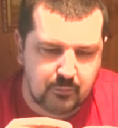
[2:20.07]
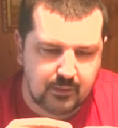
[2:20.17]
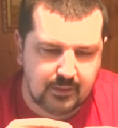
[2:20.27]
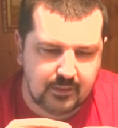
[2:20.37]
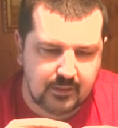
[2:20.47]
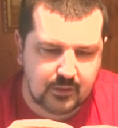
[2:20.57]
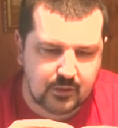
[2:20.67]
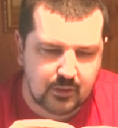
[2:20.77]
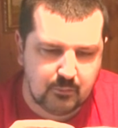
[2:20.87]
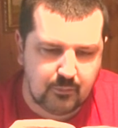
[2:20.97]
printing
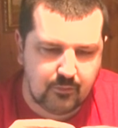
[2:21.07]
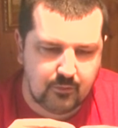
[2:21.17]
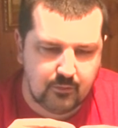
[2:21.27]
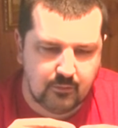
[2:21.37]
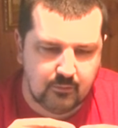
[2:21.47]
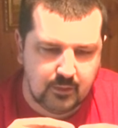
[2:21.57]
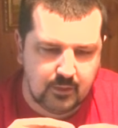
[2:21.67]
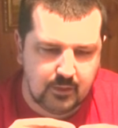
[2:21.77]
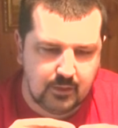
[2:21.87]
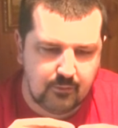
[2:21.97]
job. So
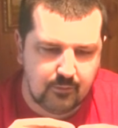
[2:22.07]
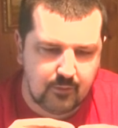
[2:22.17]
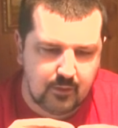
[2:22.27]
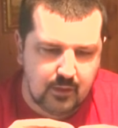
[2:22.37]
yes,